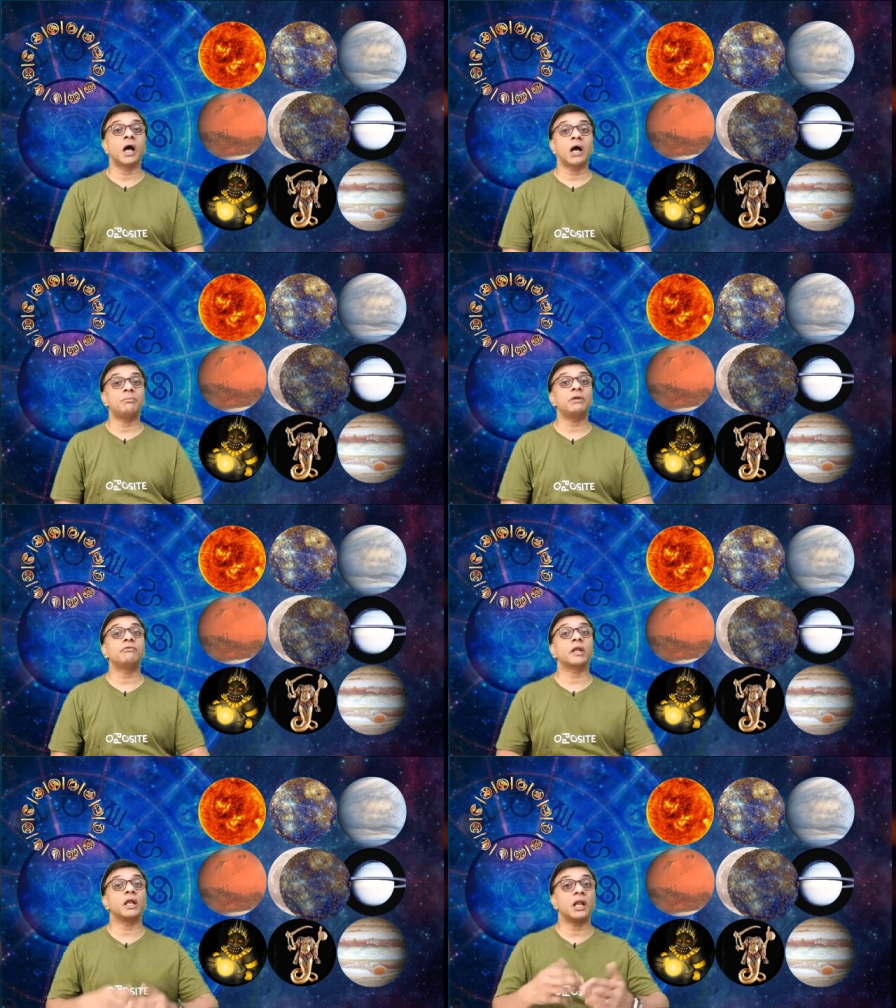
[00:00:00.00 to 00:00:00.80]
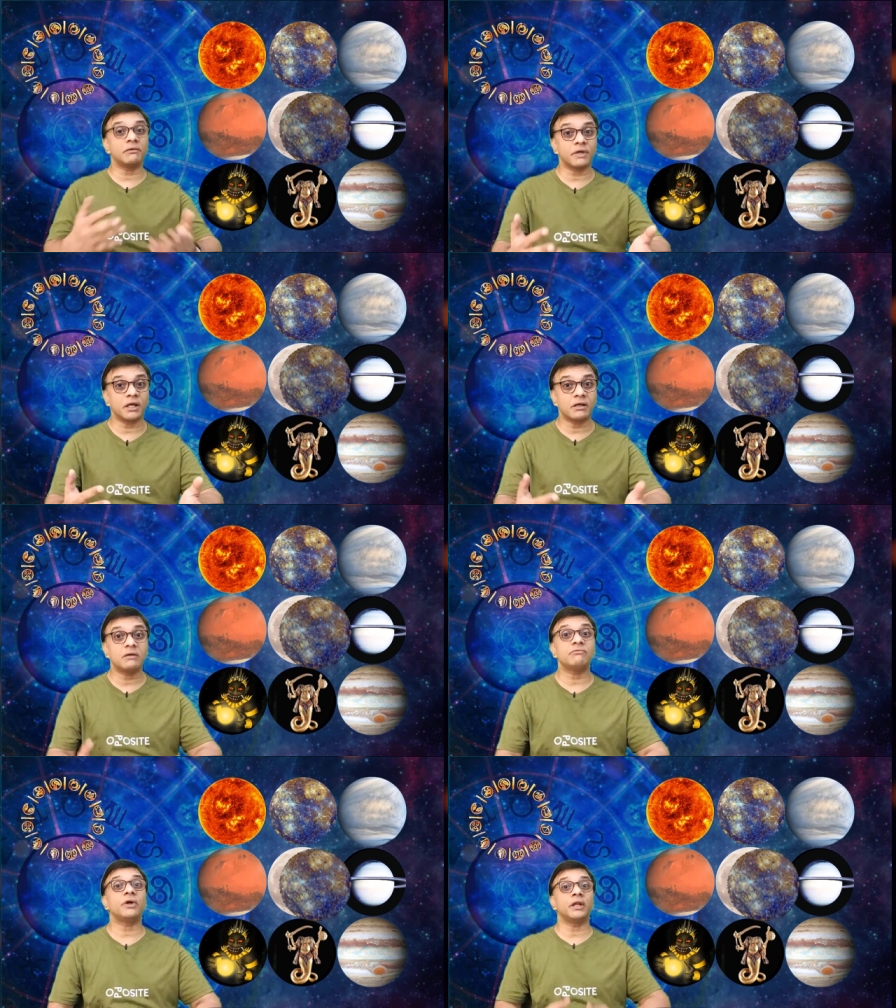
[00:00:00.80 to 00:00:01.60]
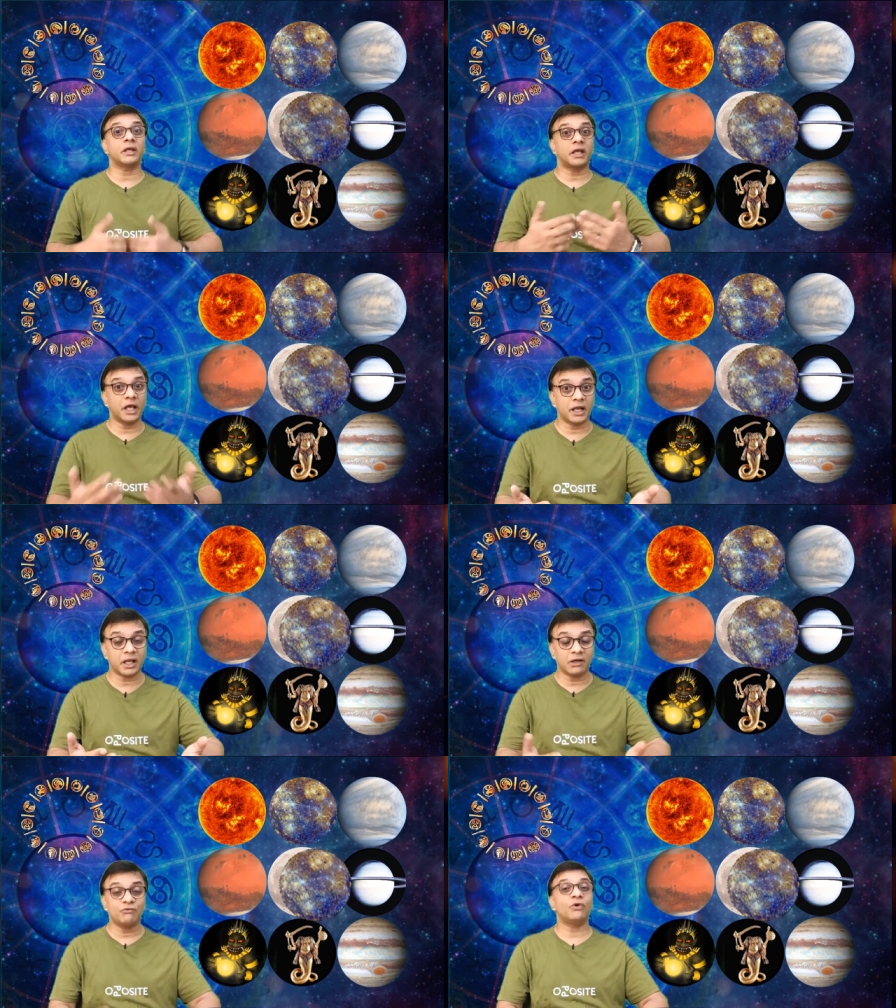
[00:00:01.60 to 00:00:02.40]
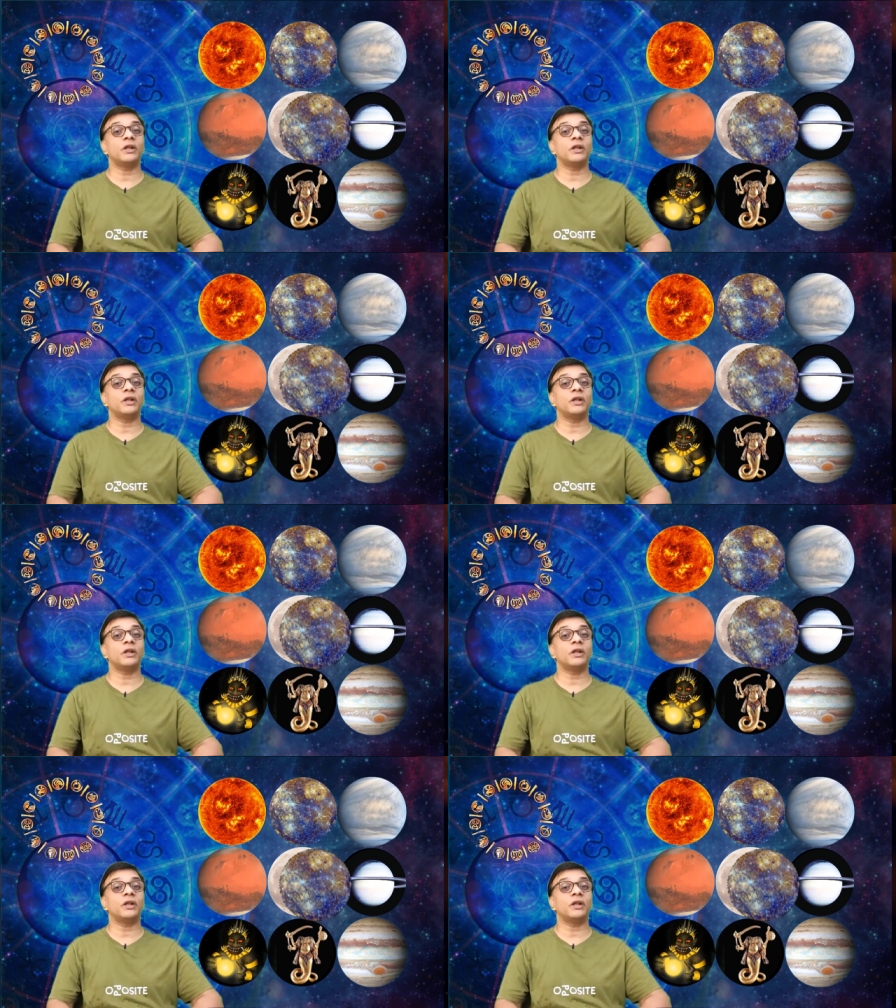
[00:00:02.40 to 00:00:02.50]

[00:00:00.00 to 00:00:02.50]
i have been very loving, very caring,